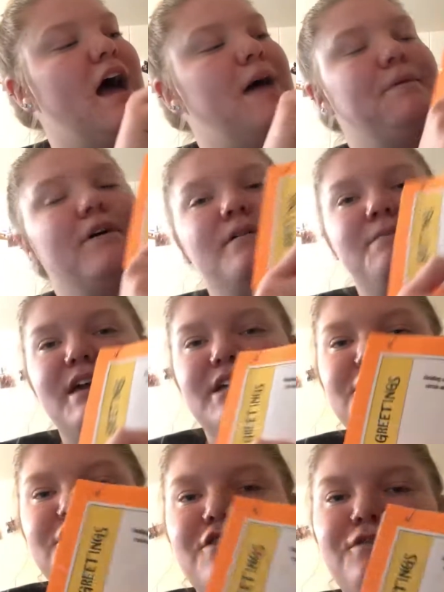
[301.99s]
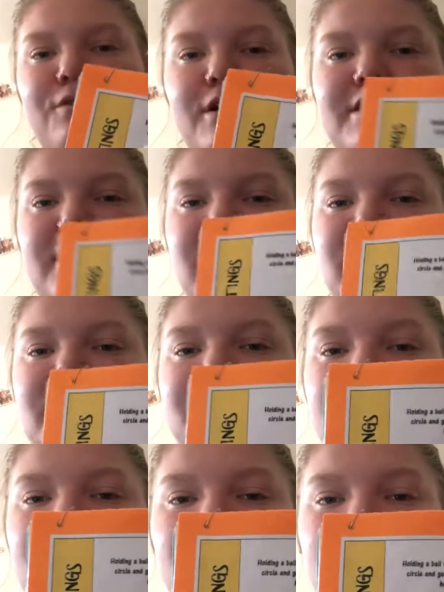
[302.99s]
I put a picture of what the
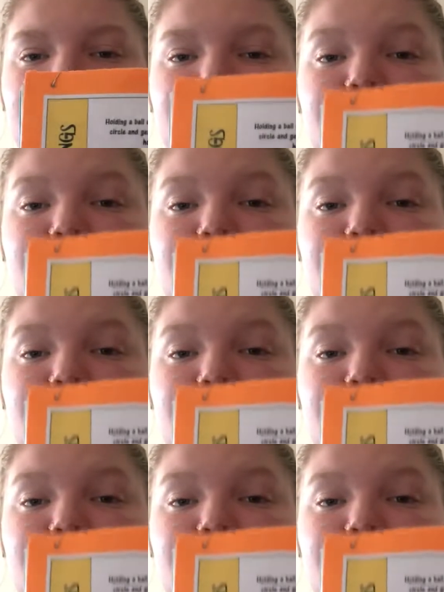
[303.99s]
spider web is